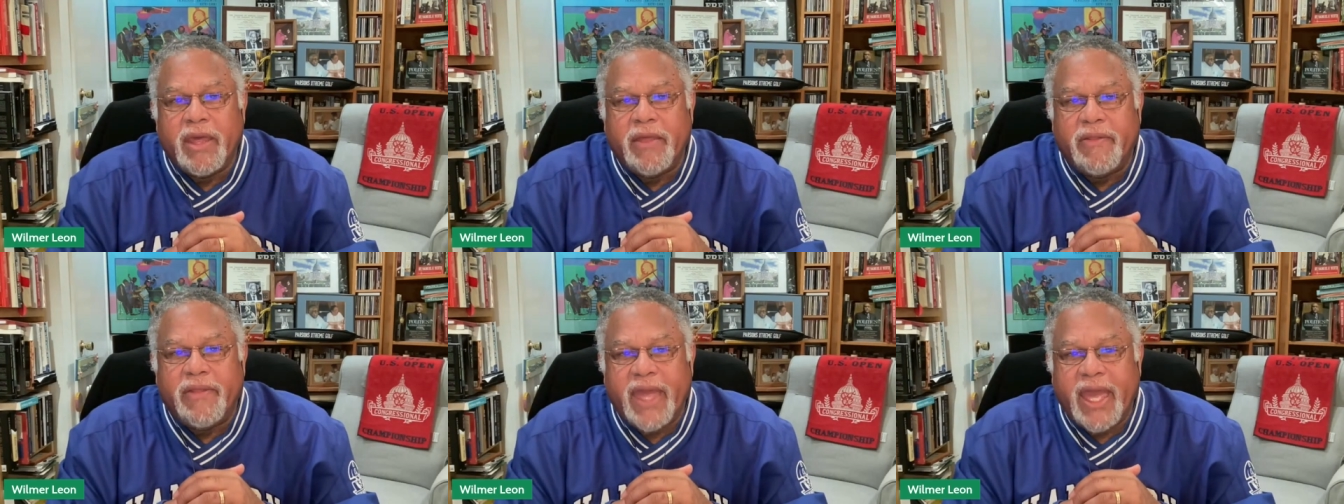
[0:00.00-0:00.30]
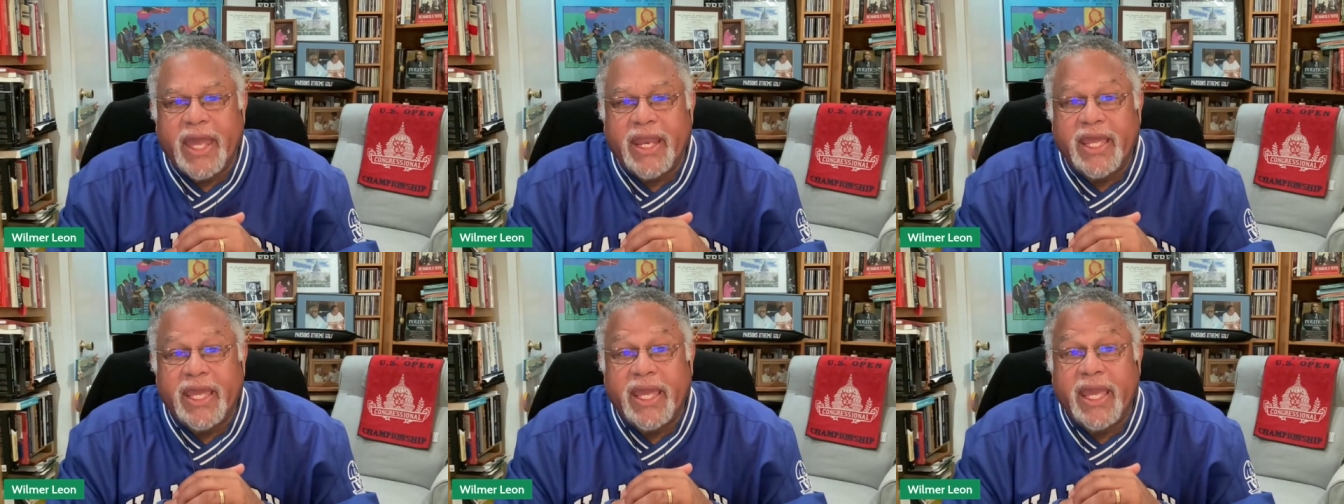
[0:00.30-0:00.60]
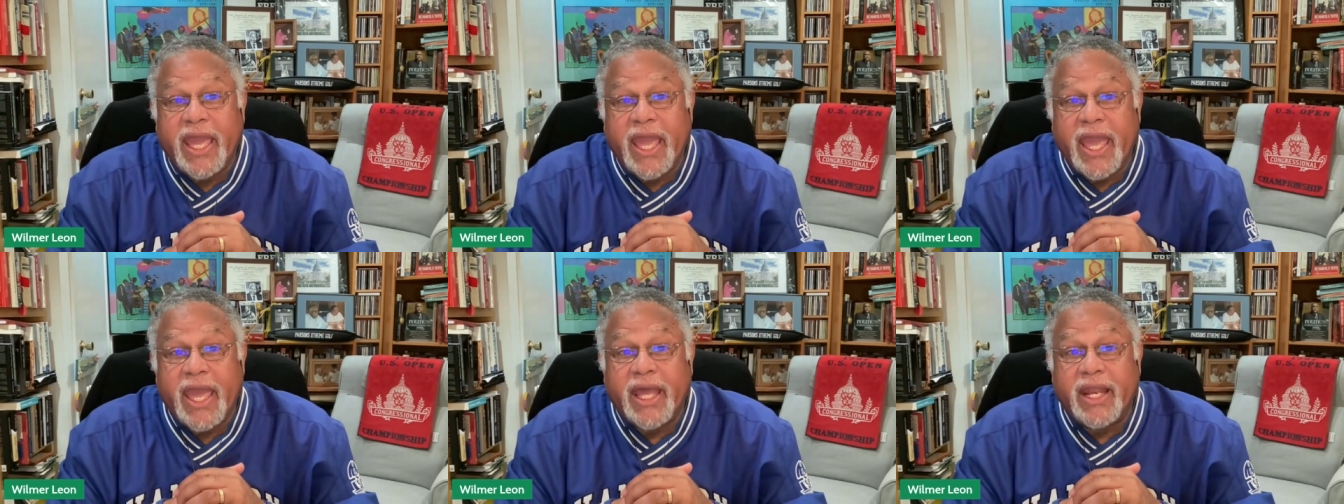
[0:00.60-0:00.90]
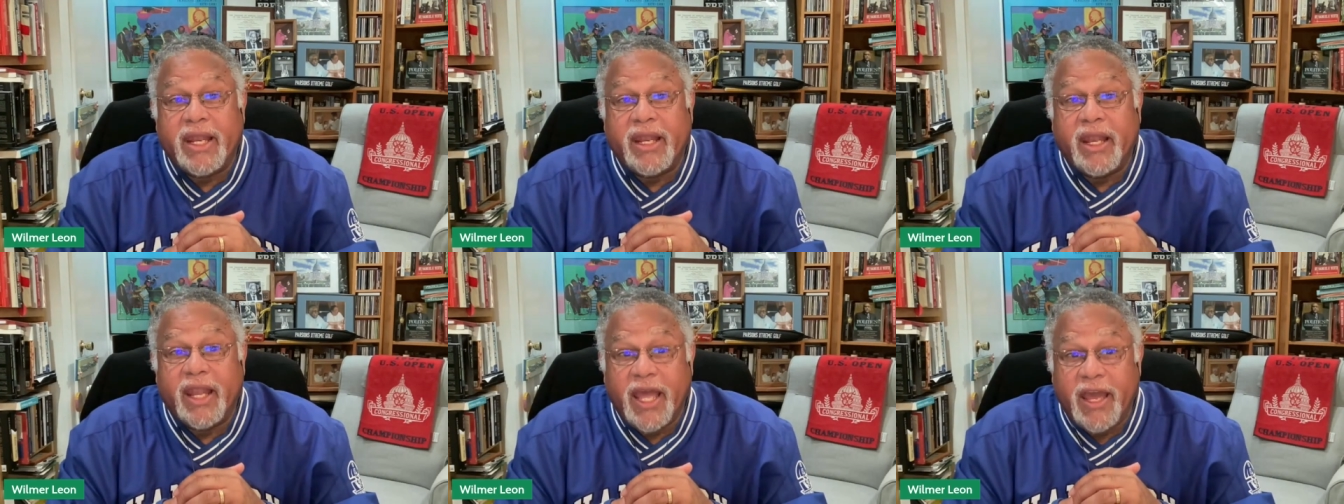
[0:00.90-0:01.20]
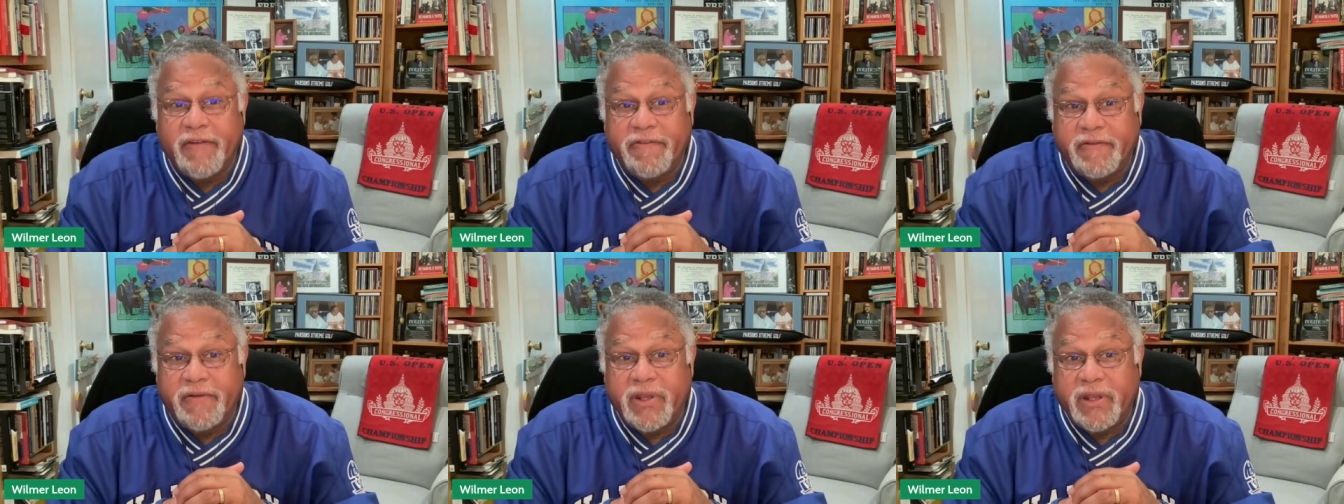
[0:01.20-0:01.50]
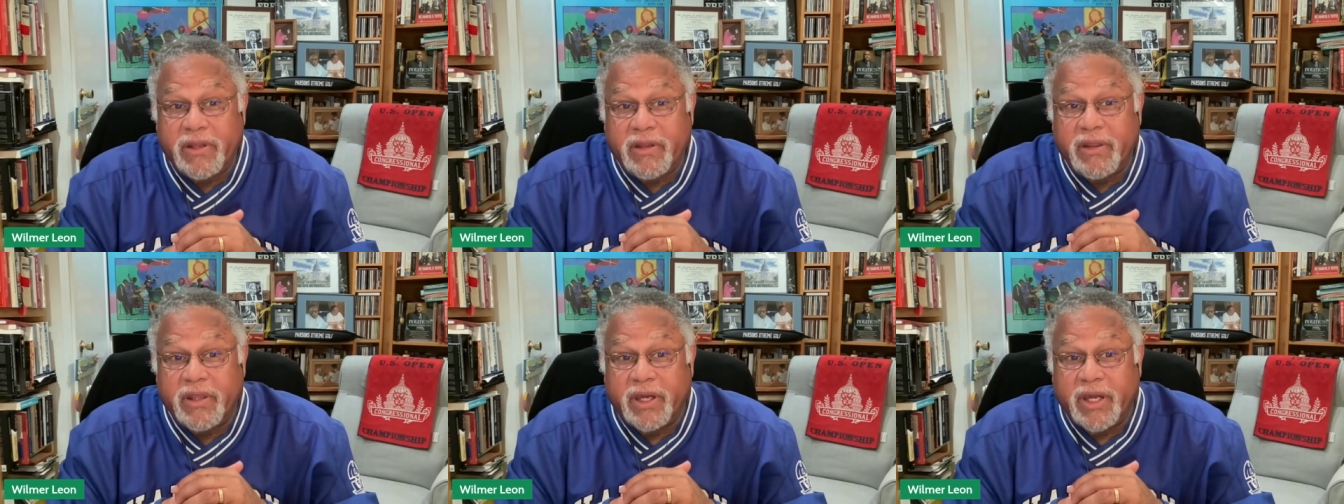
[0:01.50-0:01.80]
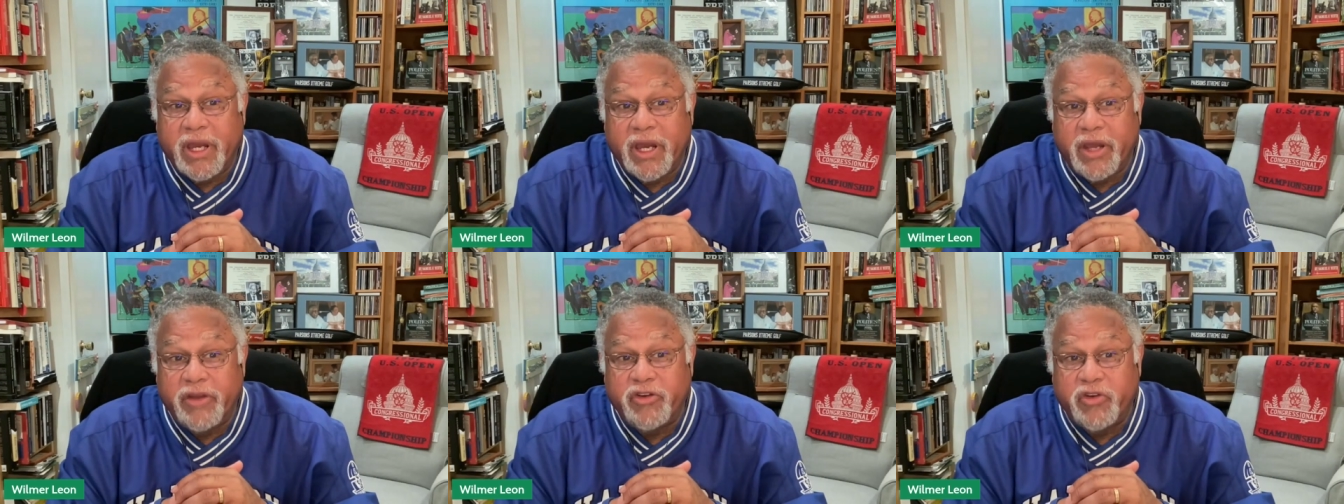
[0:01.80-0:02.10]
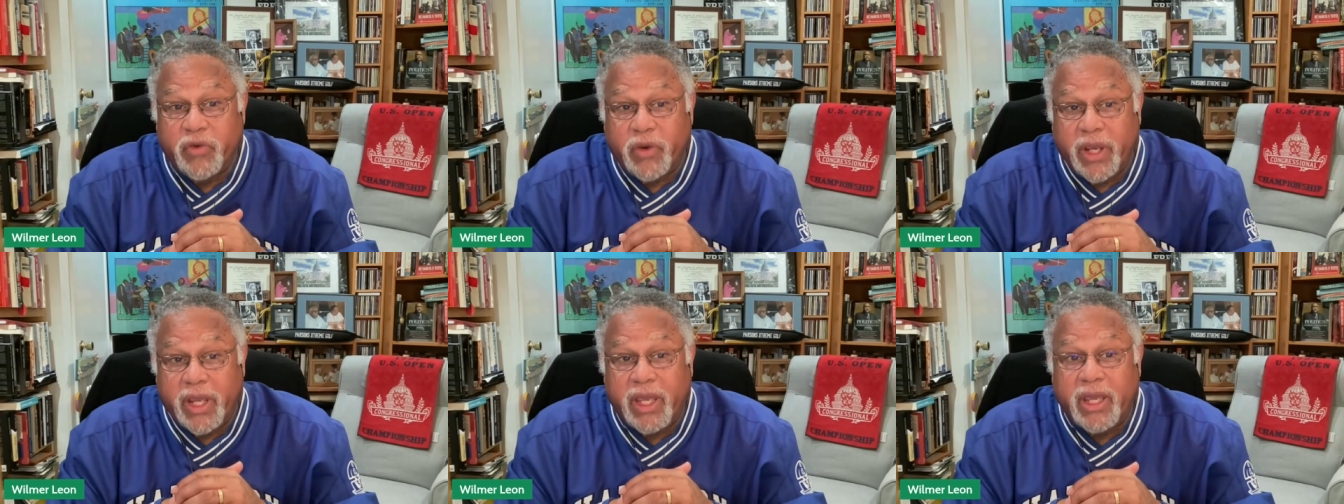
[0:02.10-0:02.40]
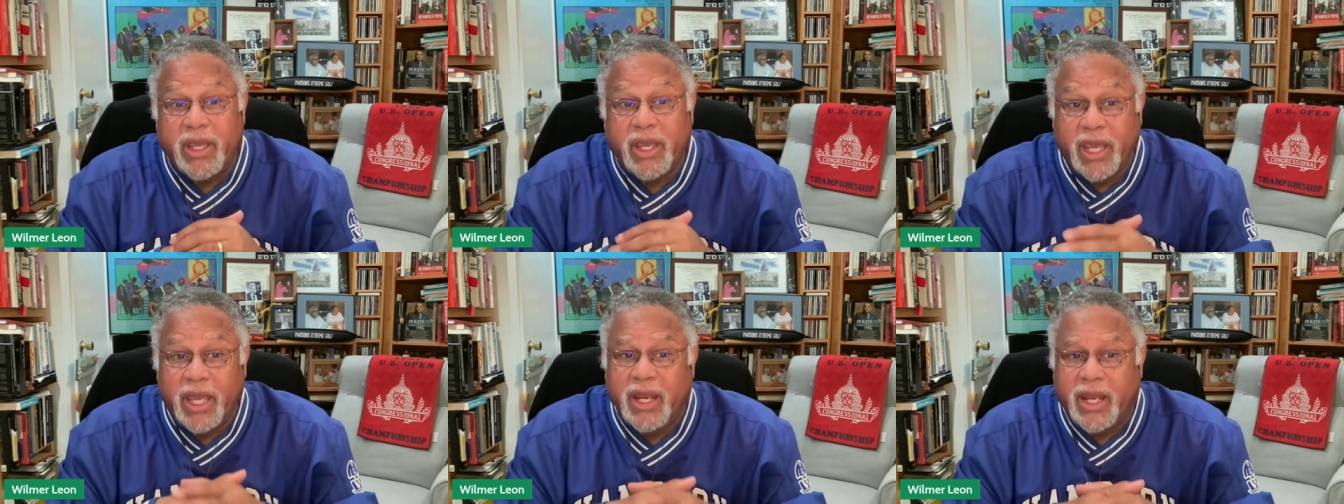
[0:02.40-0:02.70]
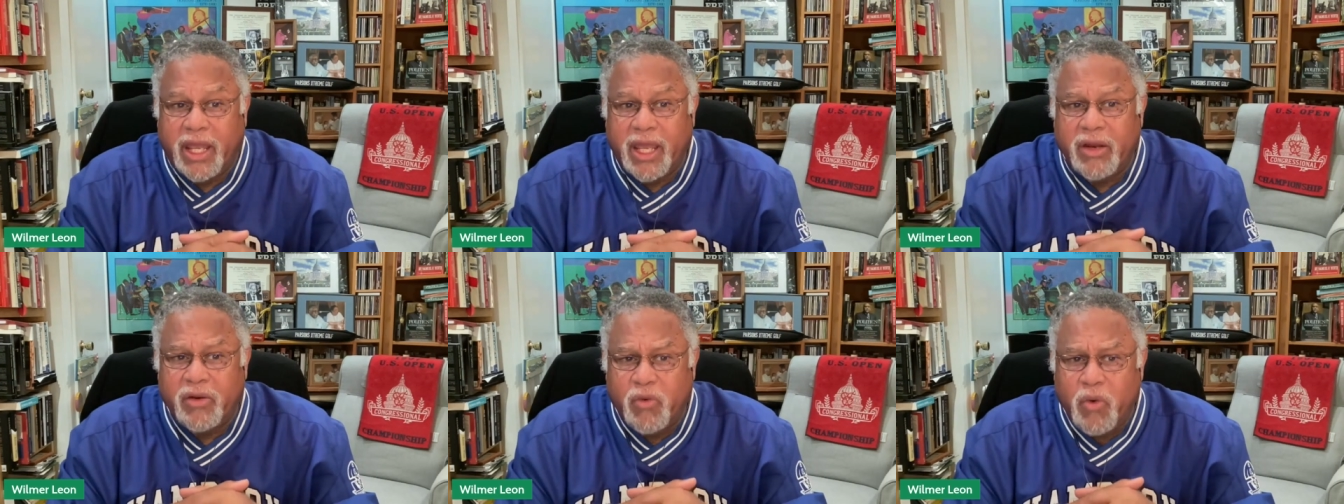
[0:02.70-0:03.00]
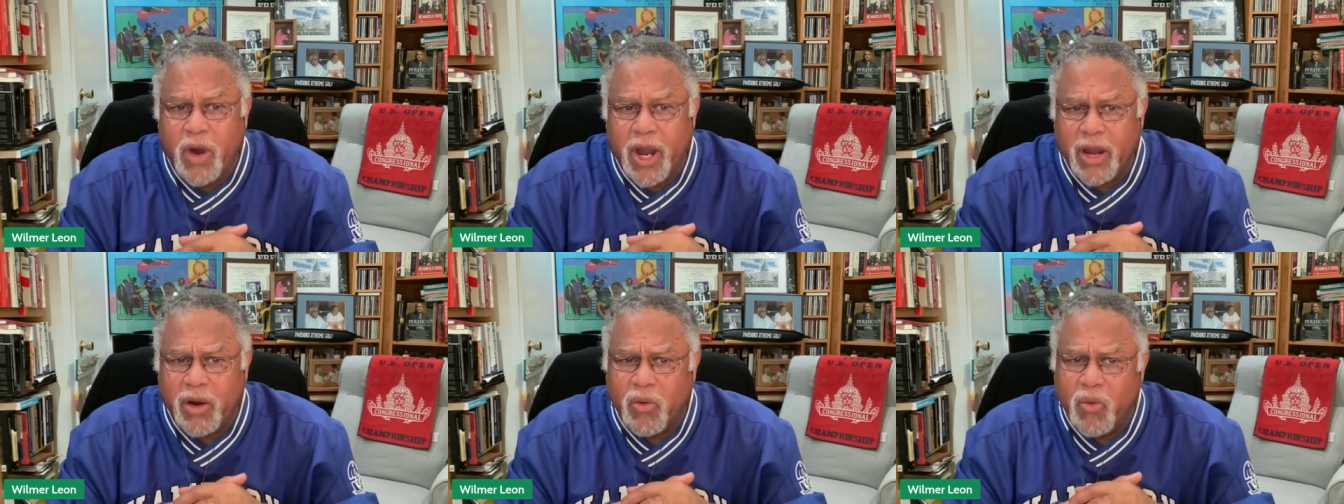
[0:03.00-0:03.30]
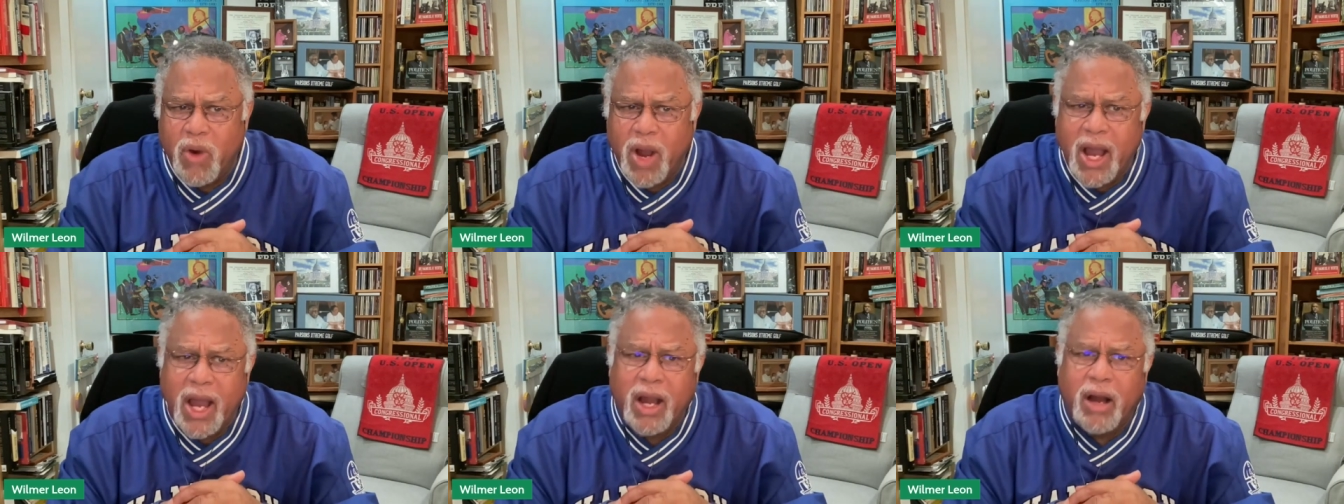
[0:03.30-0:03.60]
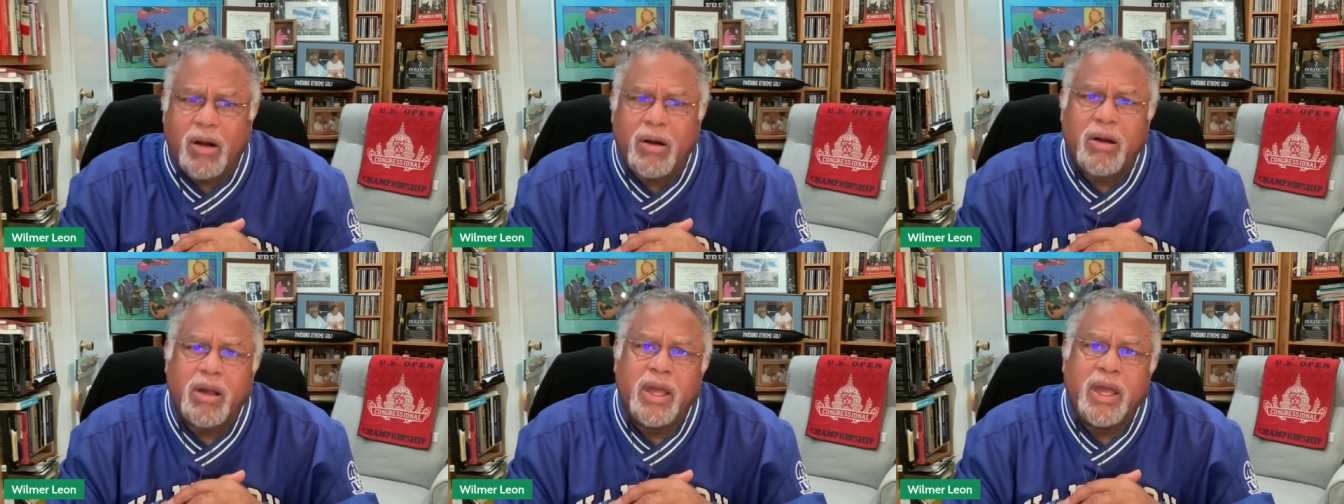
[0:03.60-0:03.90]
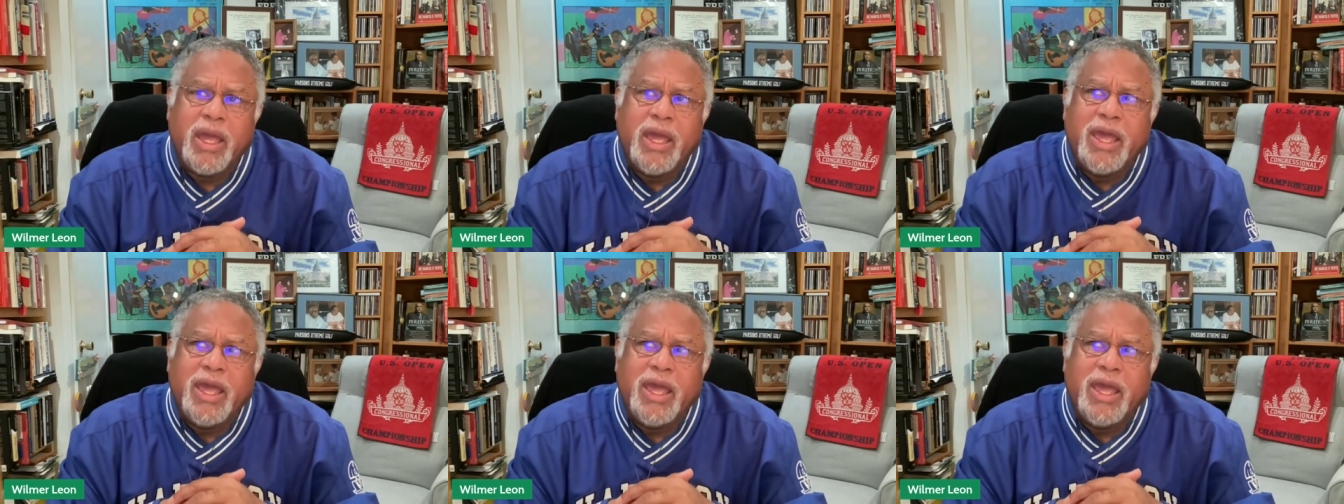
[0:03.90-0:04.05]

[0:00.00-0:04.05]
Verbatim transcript: that he had left the country in, in quite a while.